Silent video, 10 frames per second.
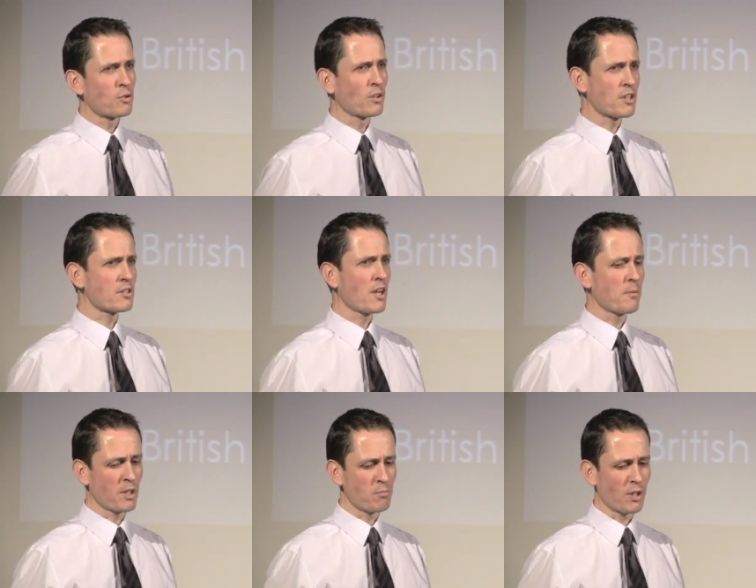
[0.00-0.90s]
I'll just start
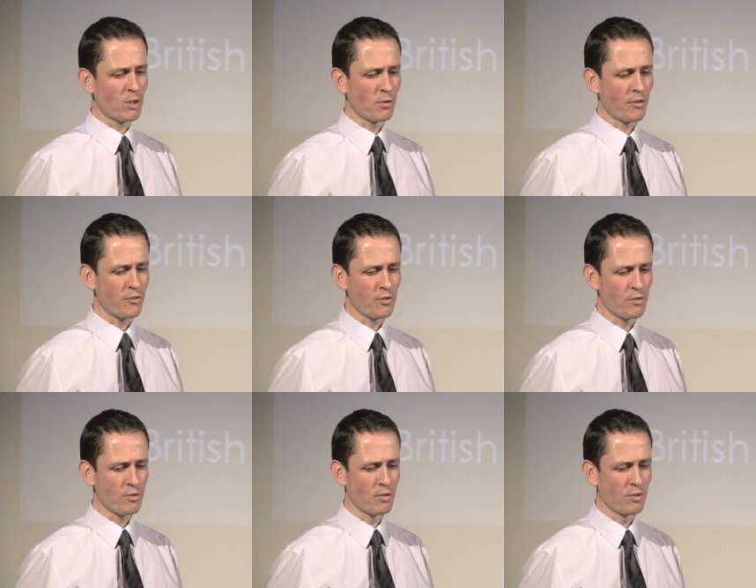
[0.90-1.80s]
by going
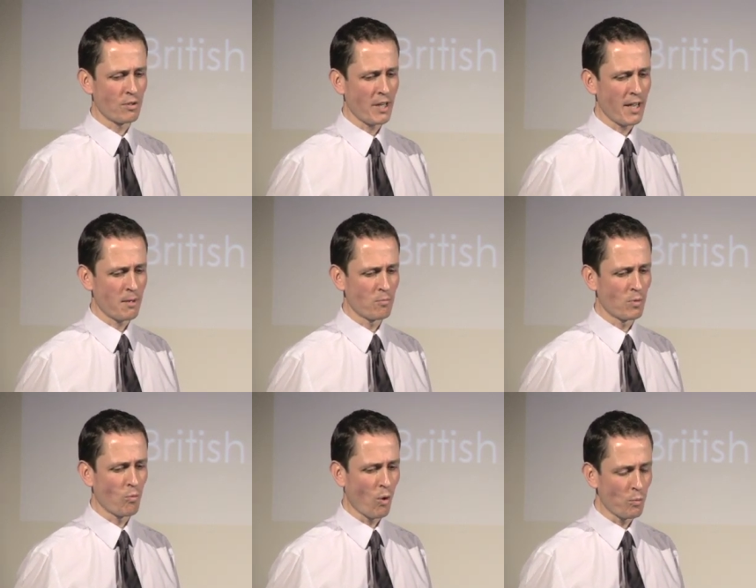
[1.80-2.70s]
through
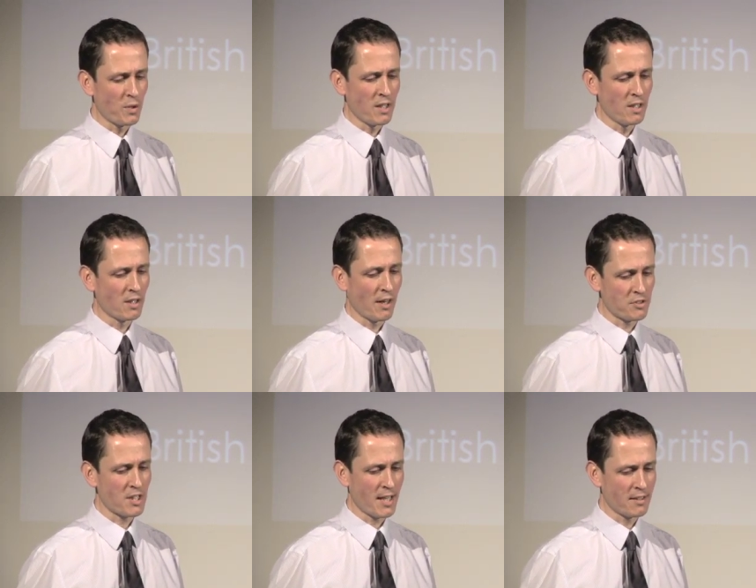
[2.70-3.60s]
what we have
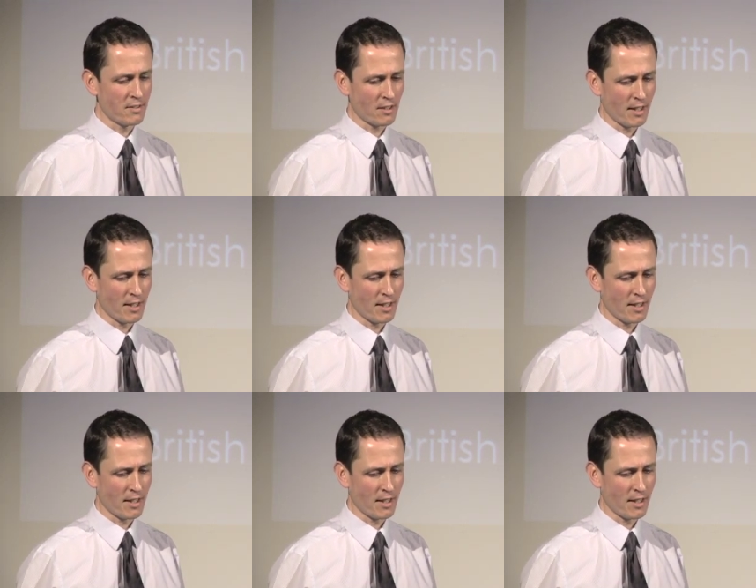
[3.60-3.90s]
said in the